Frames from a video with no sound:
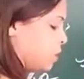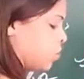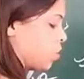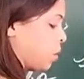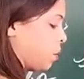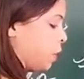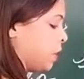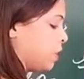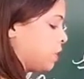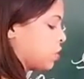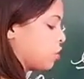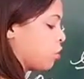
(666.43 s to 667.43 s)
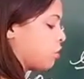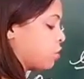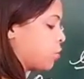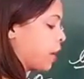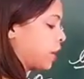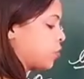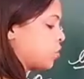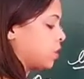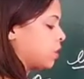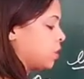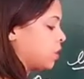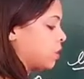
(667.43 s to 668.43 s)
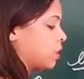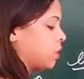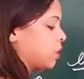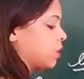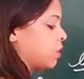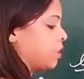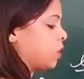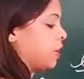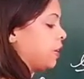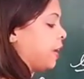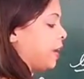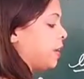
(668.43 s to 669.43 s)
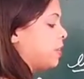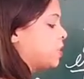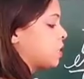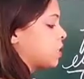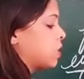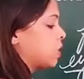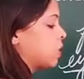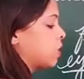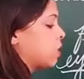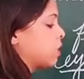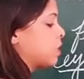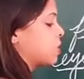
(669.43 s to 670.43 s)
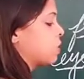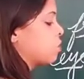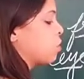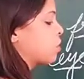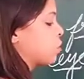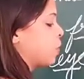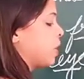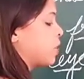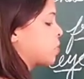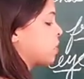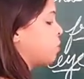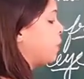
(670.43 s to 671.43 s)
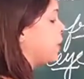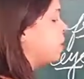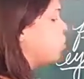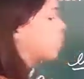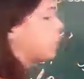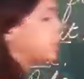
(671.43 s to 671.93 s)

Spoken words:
jumping. This is also action. Ate. This is also action. Many you will